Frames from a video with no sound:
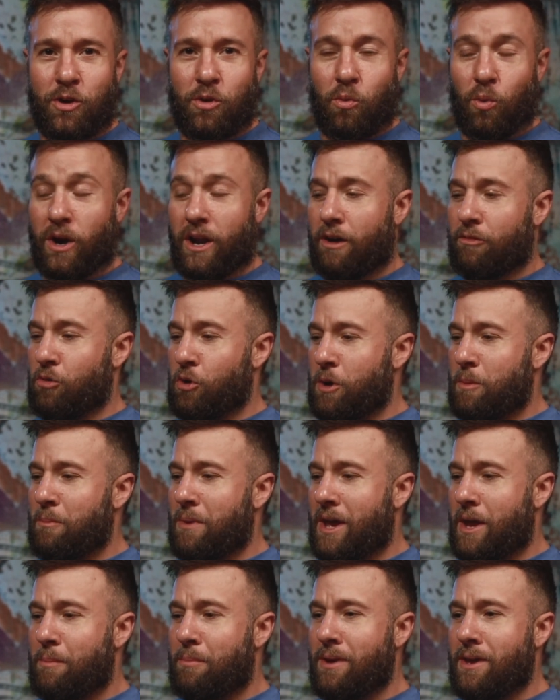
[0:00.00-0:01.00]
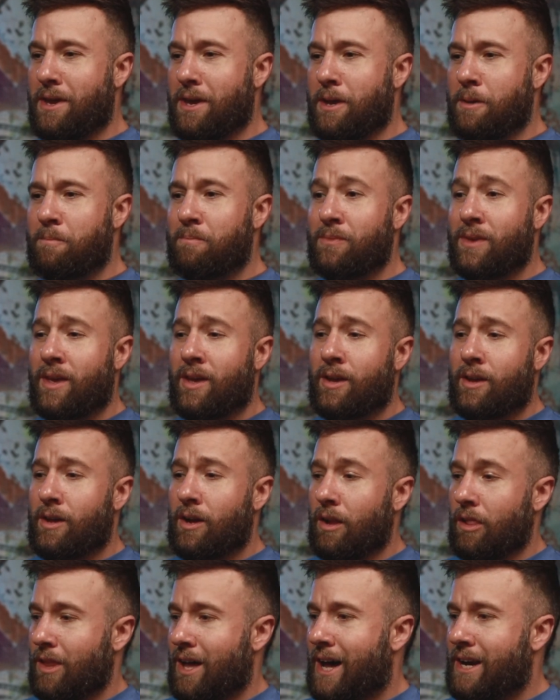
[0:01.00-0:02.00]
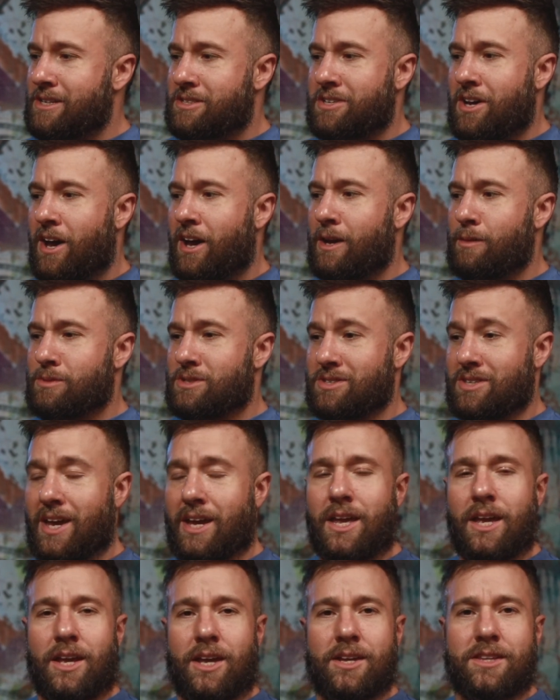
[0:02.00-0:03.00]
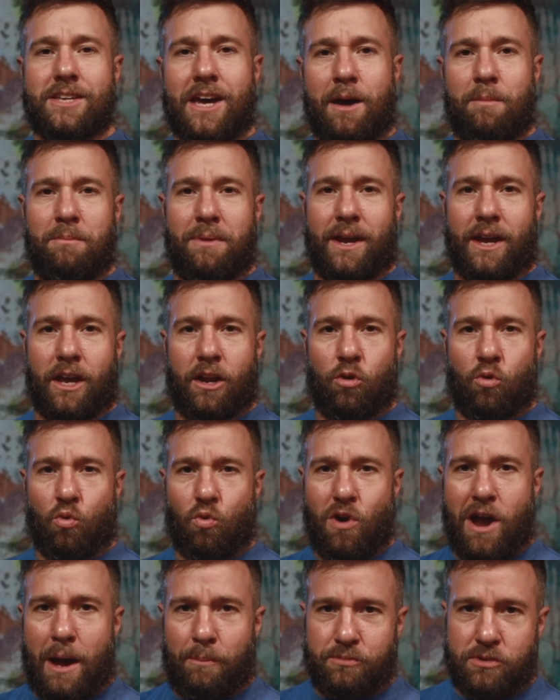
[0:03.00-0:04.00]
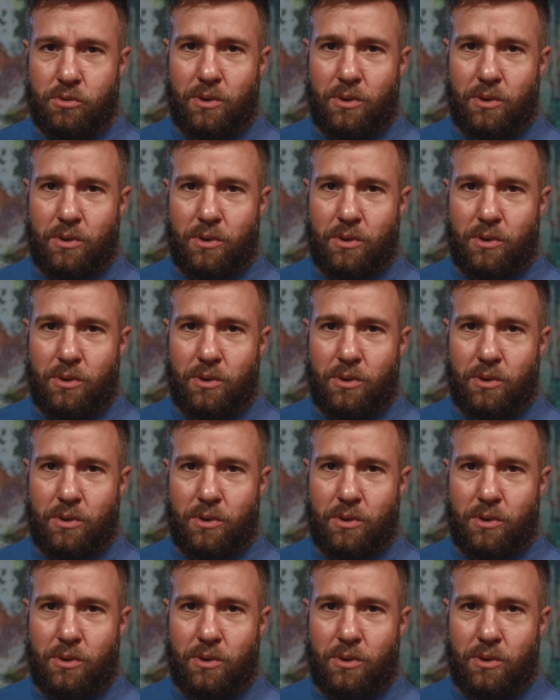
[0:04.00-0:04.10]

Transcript: whatever it may be, a lot of times they can get that man wrapped